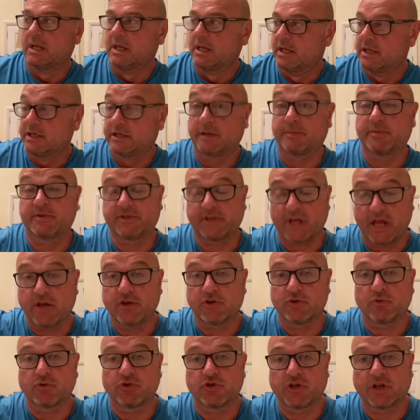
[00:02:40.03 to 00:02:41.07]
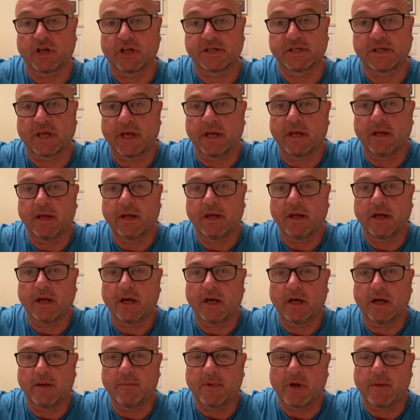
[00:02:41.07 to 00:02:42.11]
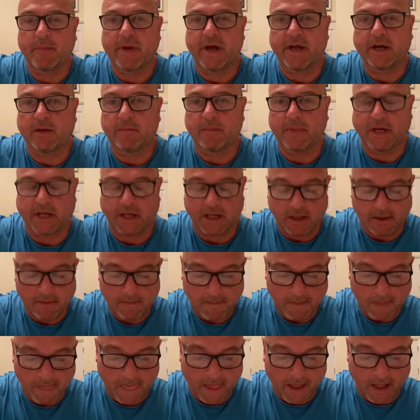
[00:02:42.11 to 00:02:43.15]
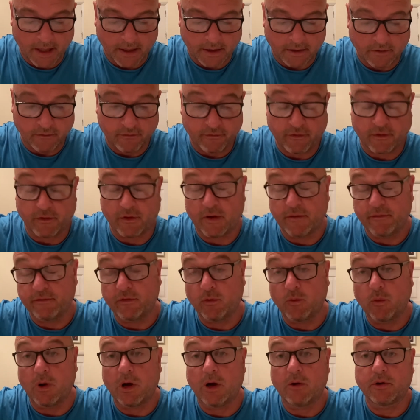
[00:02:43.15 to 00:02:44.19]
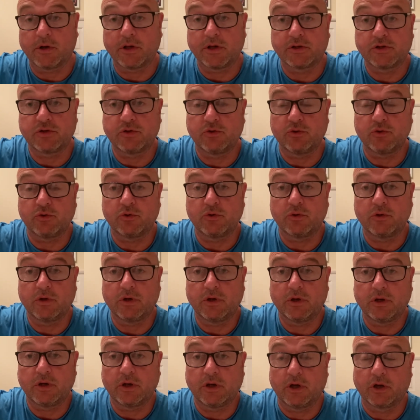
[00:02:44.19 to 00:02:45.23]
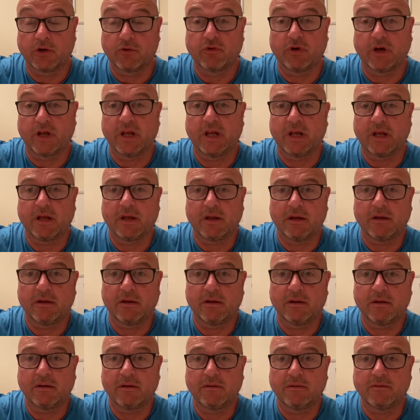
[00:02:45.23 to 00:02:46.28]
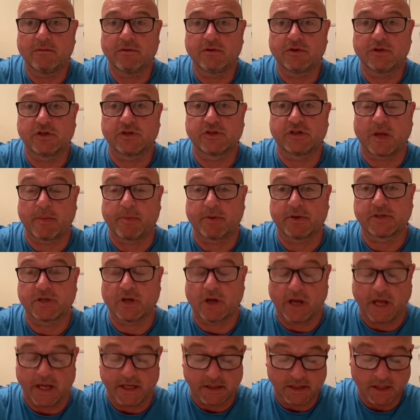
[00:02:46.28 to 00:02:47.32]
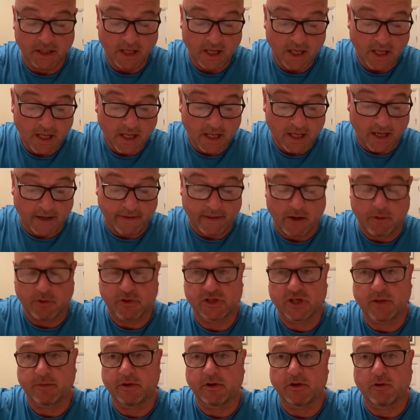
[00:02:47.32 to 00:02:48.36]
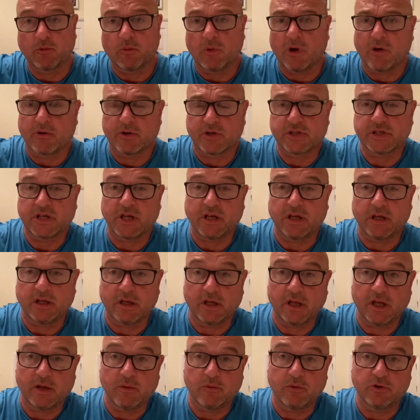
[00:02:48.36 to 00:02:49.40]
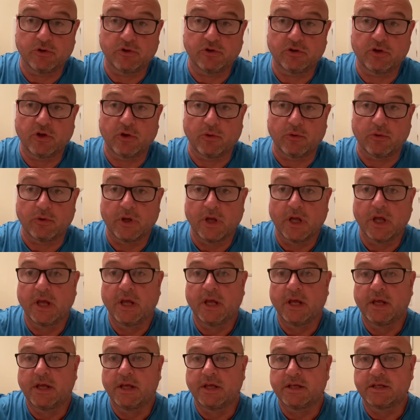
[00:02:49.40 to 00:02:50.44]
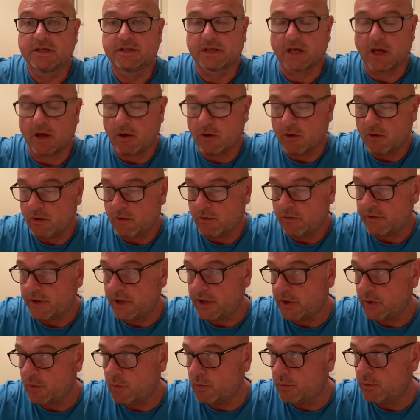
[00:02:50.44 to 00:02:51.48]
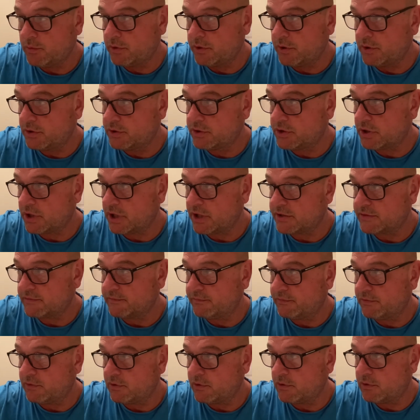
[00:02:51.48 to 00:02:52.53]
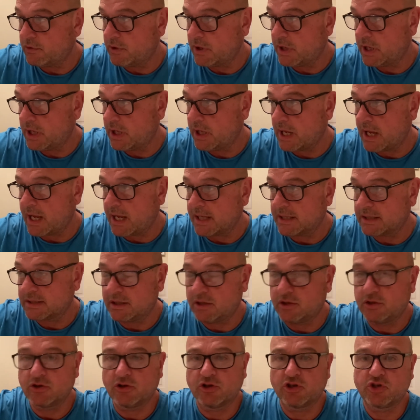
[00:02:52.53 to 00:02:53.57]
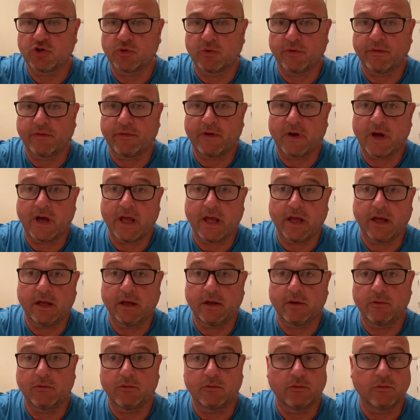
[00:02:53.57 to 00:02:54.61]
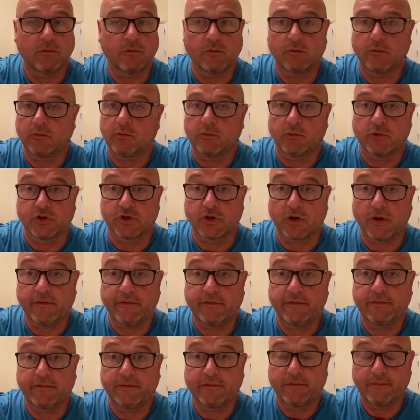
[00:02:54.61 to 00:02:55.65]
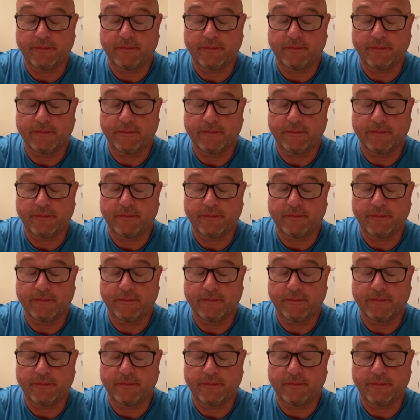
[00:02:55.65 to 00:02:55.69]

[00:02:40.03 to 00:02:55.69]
substantial, should I say, amount of money, and for Wilder to agree to step aside, and that was something that Wilder said he wouldn't do. So the Tyson Fury Anthony Joshua fight was off.